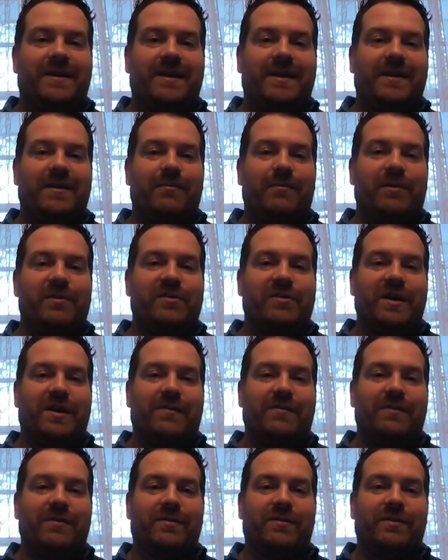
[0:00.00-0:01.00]
and watched
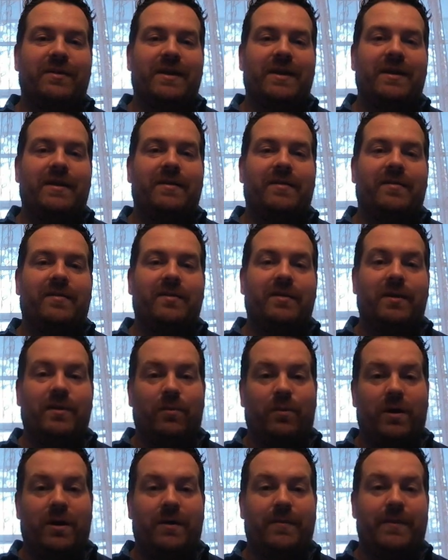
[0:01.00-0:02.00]
out for snakes, you
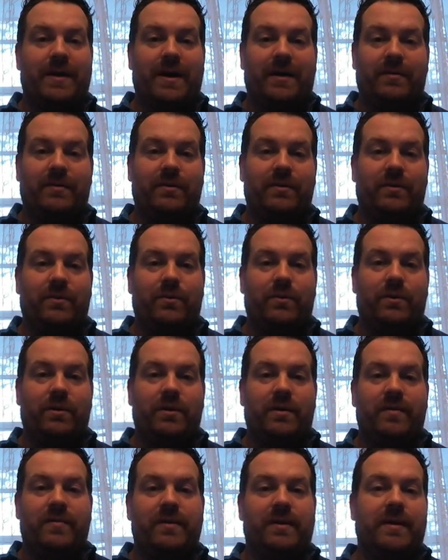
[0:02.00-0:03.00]
could walk back through the
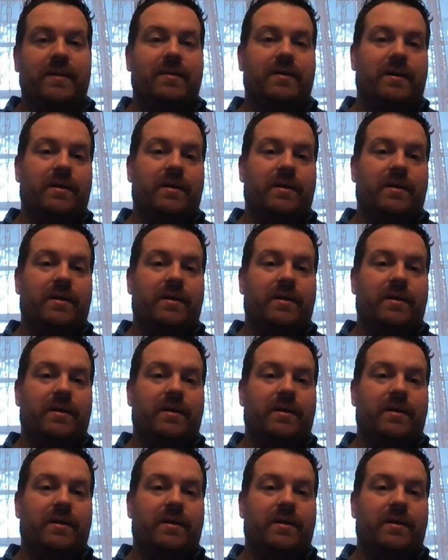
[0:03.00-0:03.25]
woods and get